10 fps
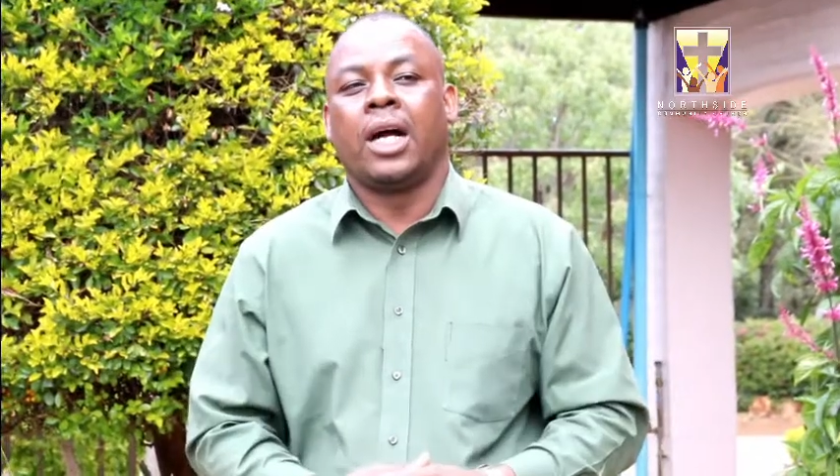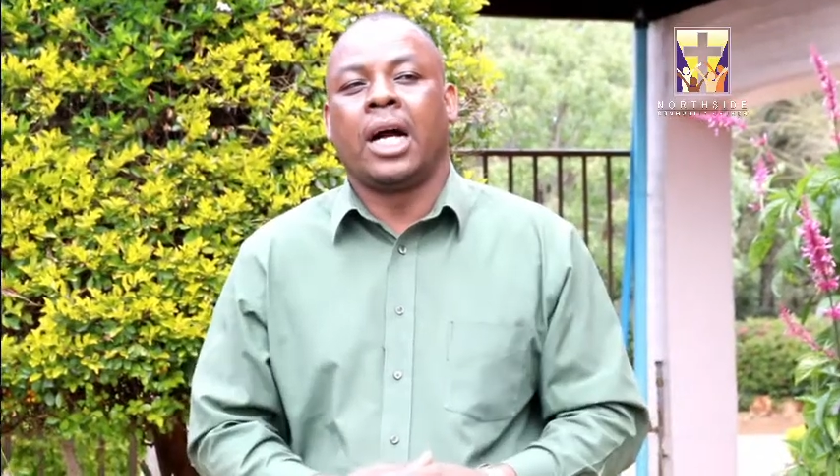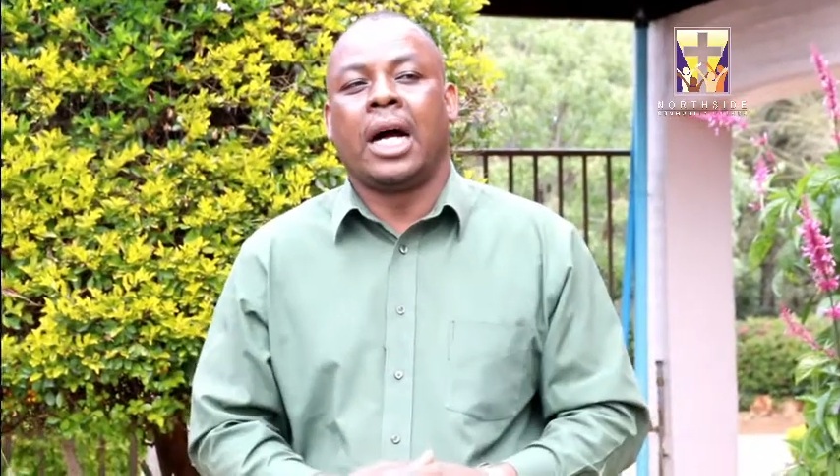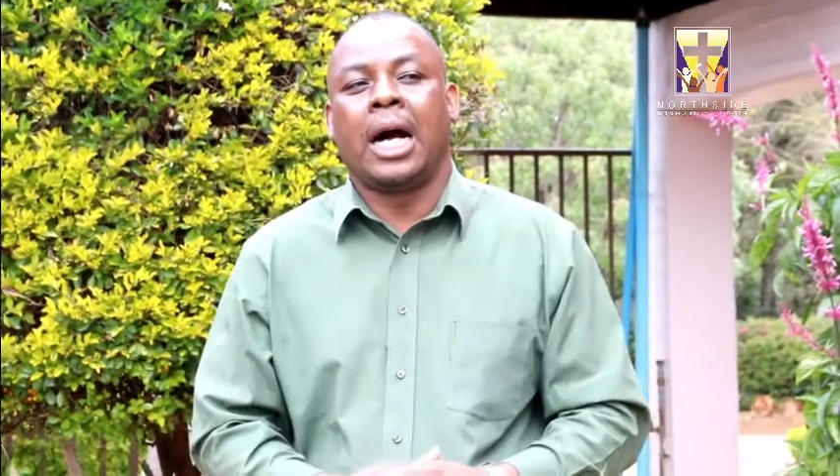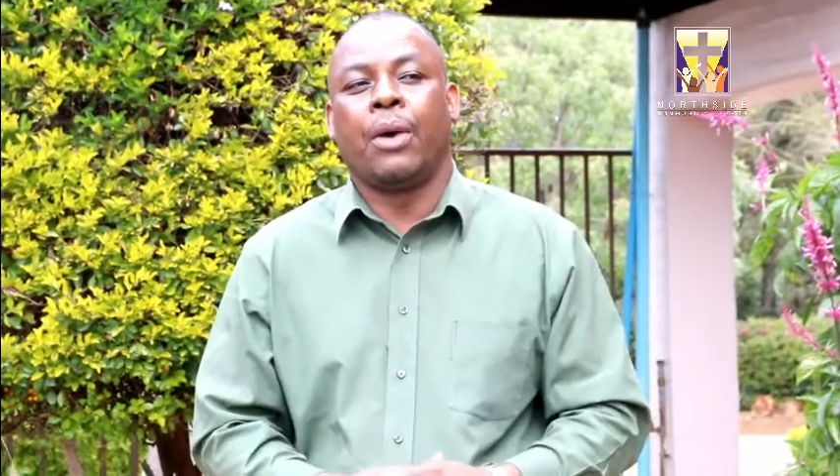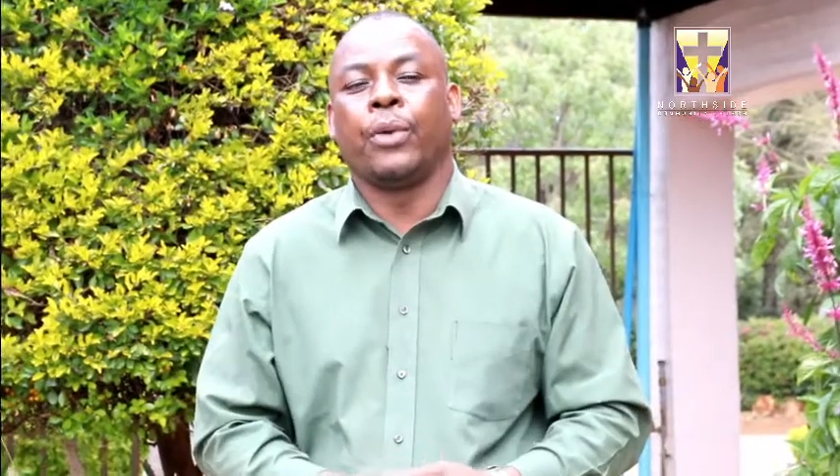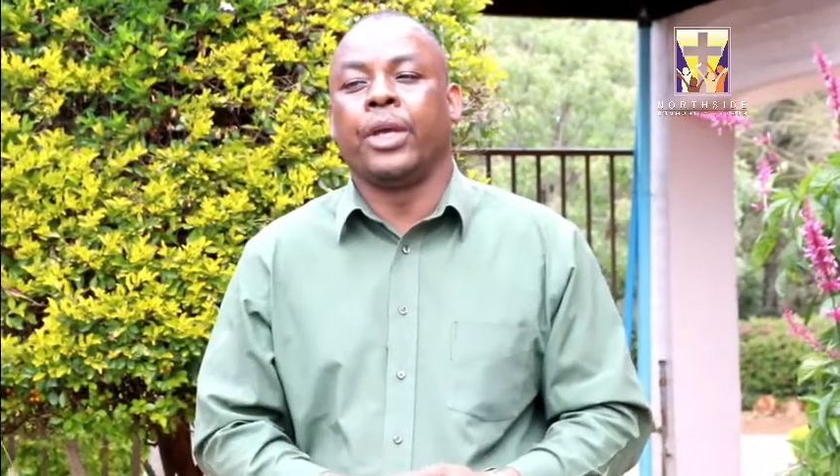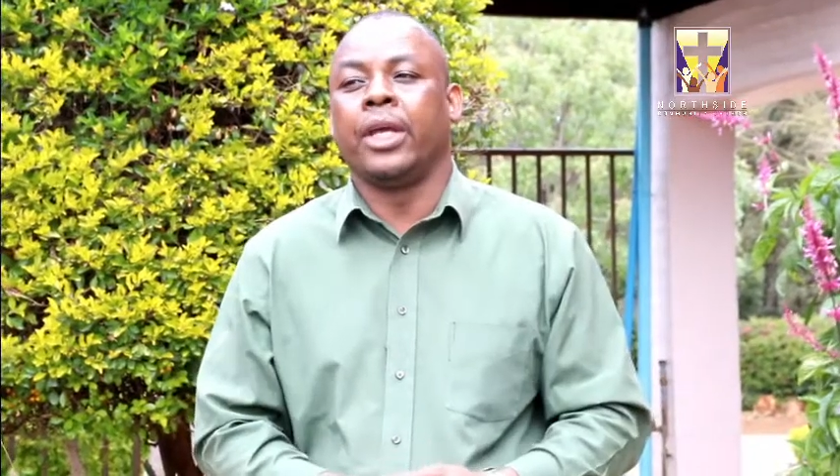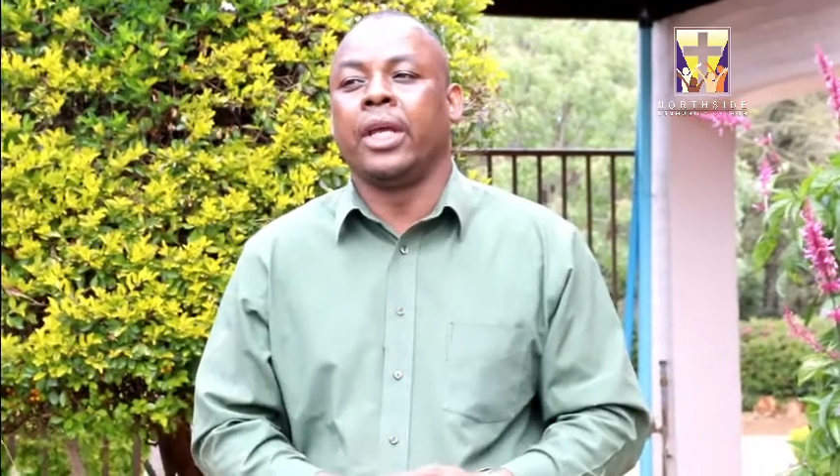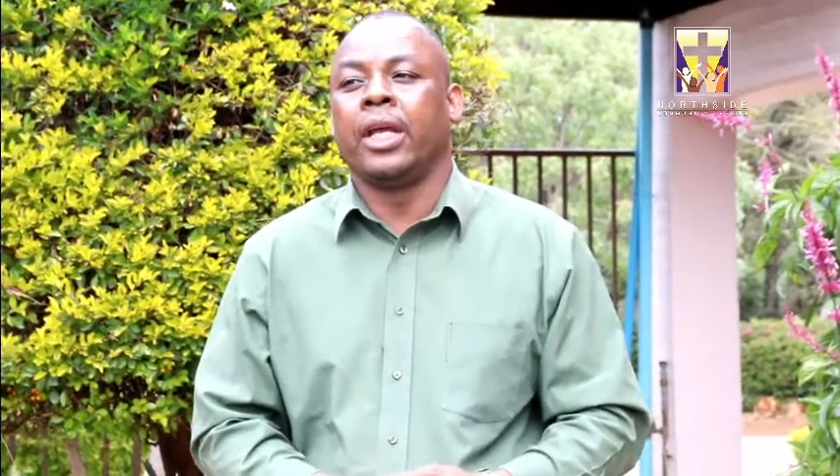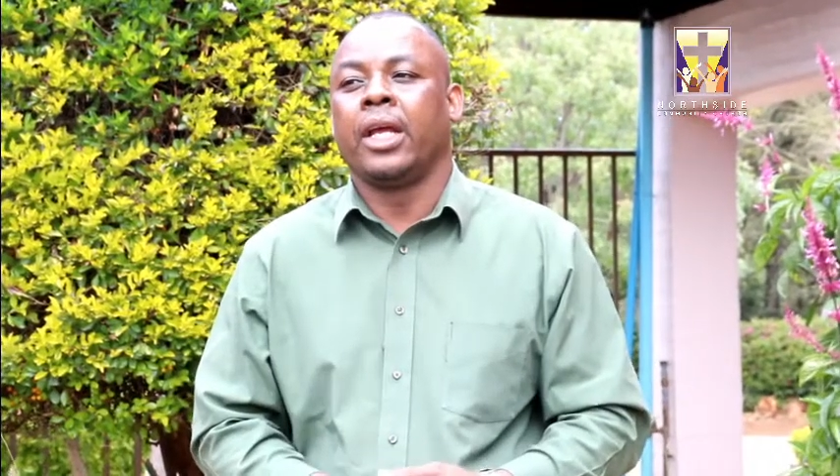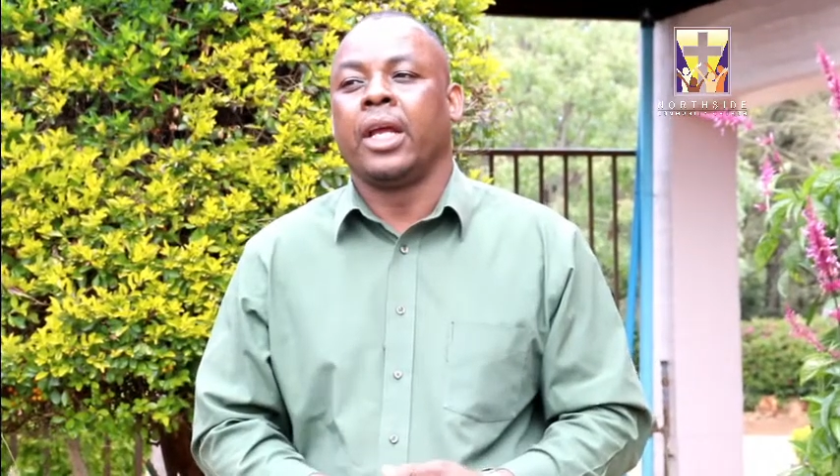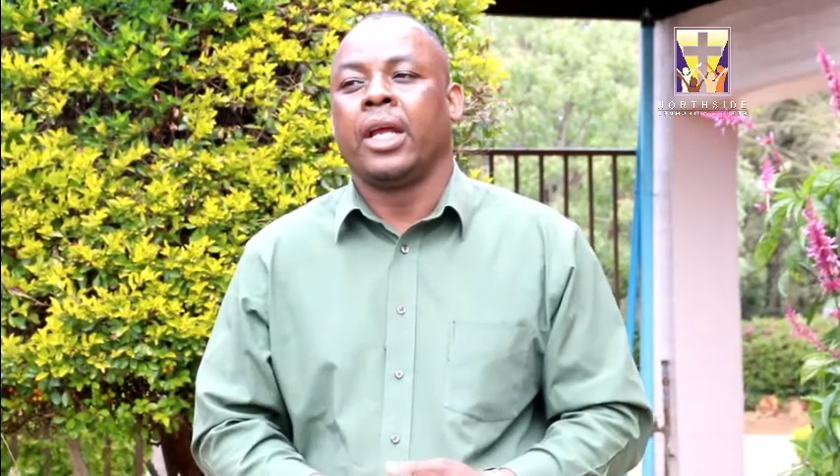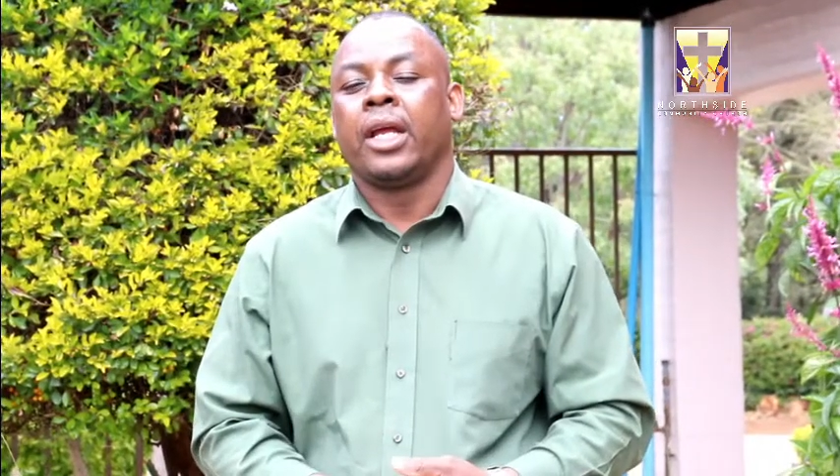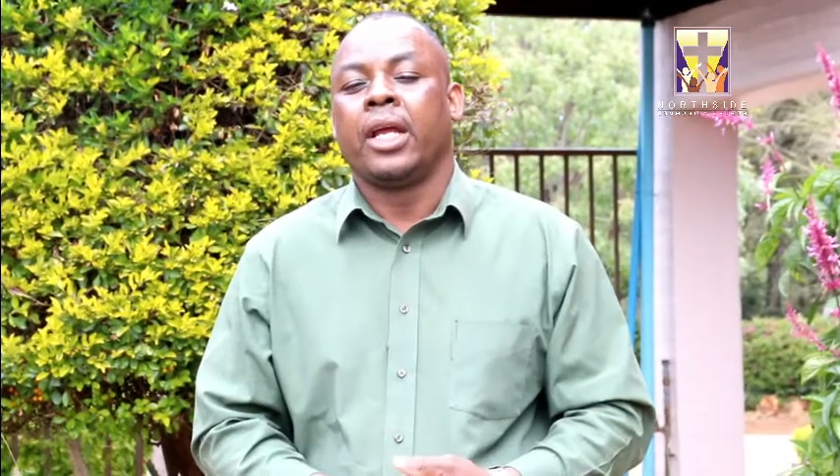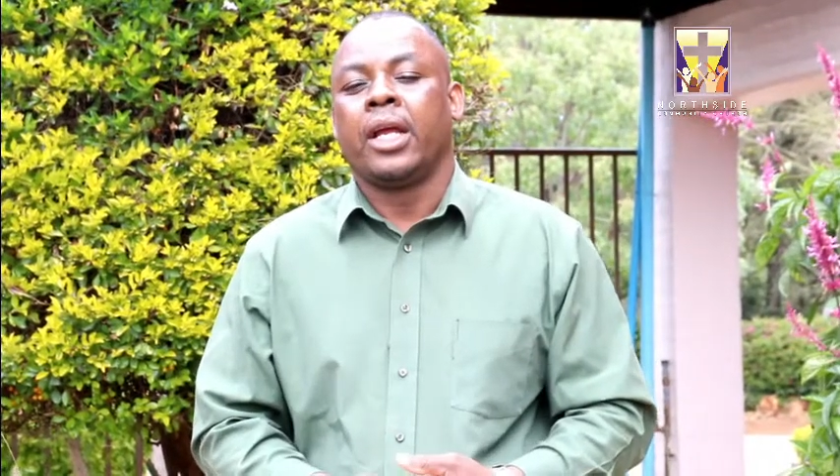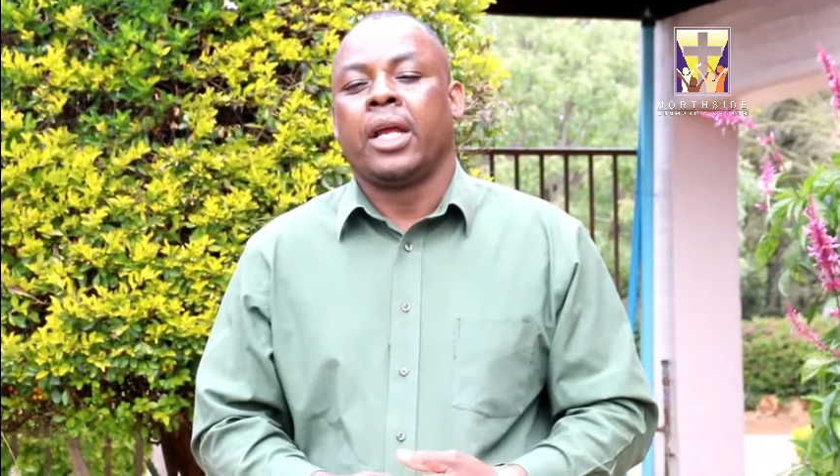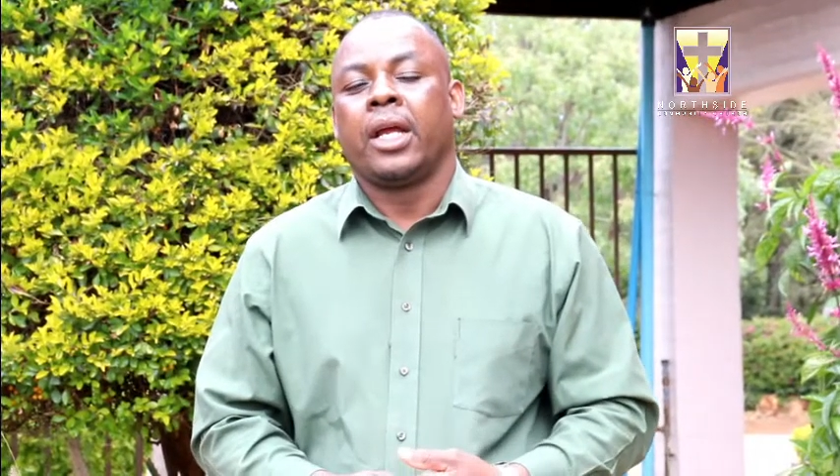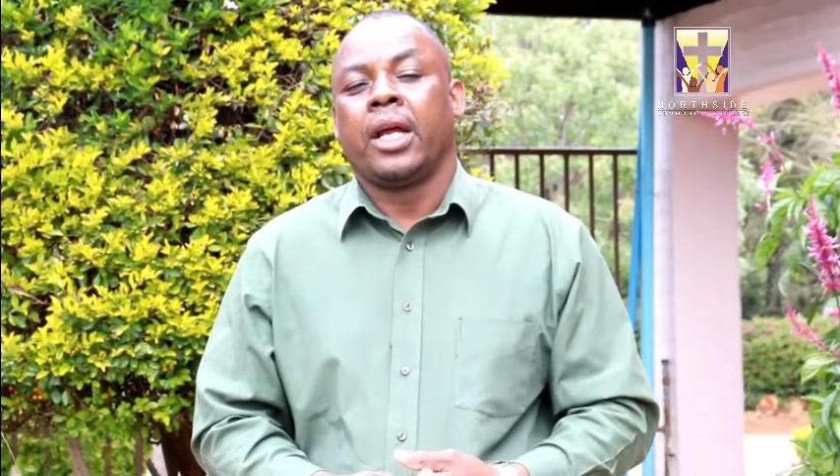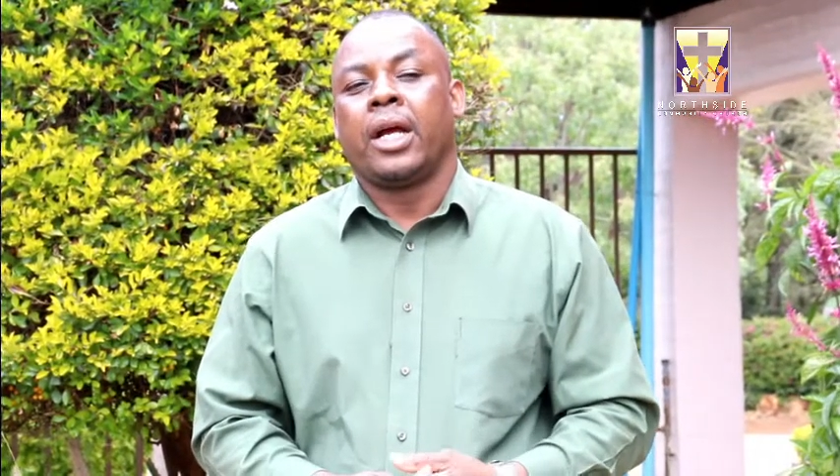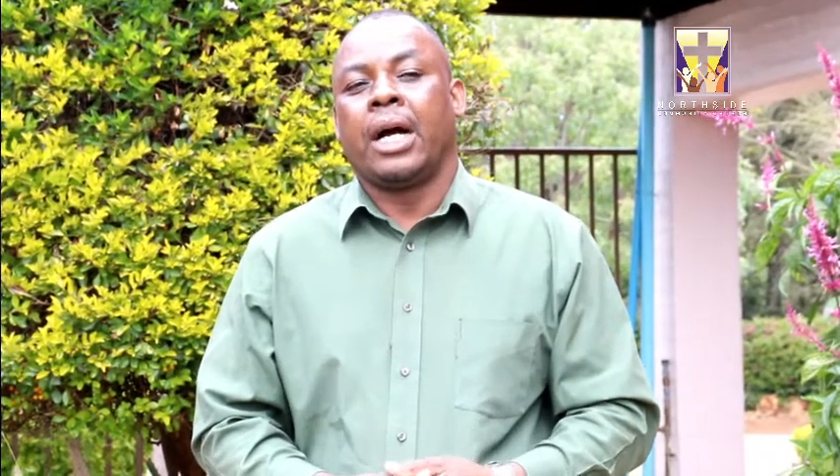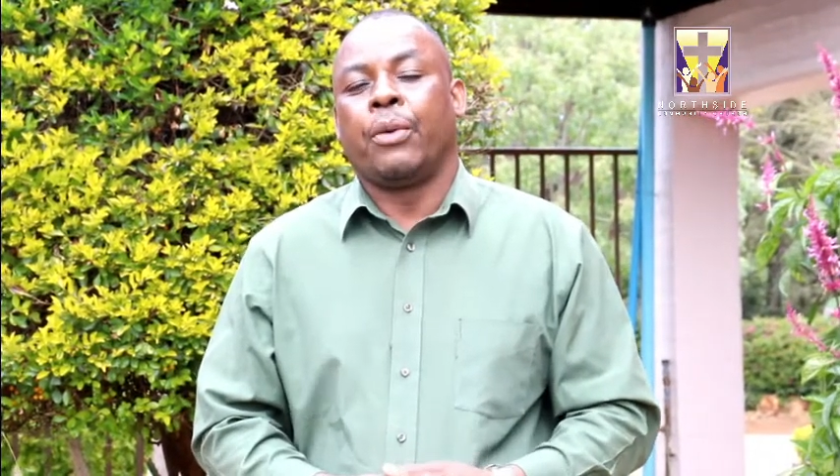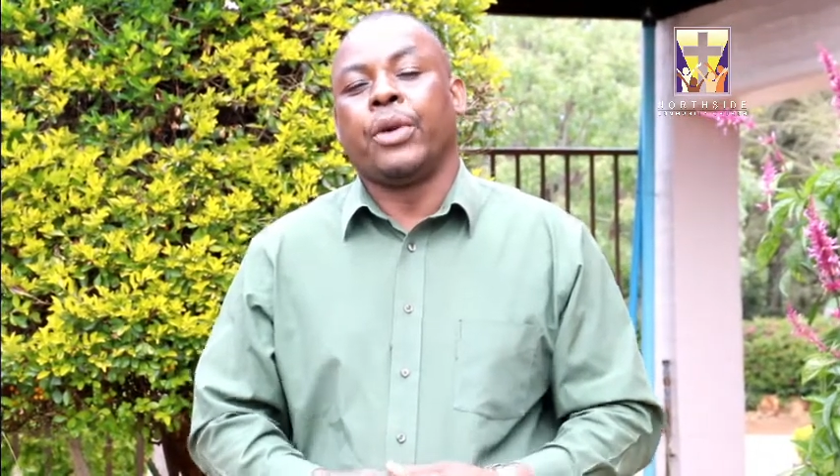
Uh, are, we, are,